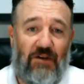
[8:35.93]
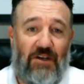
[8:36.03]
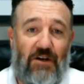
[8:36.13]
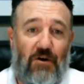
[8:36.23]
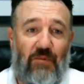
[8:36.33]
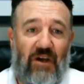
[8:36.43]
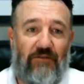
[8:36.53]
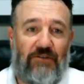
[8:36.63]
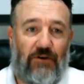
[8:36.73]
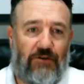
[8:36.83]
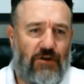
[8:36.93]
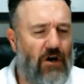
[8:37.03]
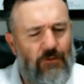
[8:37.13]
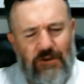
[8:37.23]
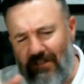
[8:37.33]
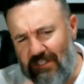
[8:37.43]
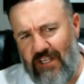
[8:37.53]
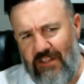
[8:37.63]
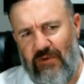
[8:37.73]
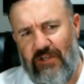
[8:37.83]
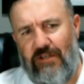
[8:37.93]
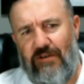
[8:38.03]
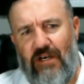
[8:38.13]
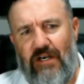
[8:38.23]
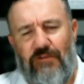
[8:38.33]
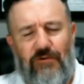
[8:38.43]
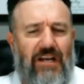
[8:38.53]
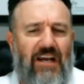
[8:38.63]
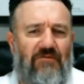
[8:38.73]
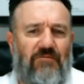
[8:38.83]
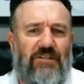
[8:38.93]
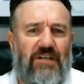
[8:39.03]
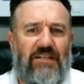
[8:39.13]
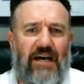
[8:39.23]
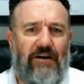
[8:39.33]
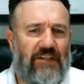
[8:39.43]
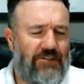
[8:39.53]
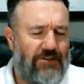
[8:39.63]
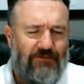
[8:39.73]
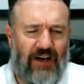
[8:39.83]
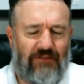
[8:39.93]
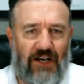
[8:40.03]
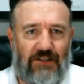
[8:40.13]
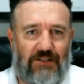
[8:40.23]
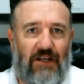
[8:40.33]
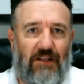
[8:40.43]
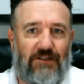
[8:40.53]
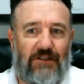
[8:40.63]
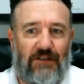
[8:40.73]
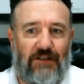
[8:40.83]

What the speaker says: may have told you, oh, we just have to put 3.5% down. That's just $5,000.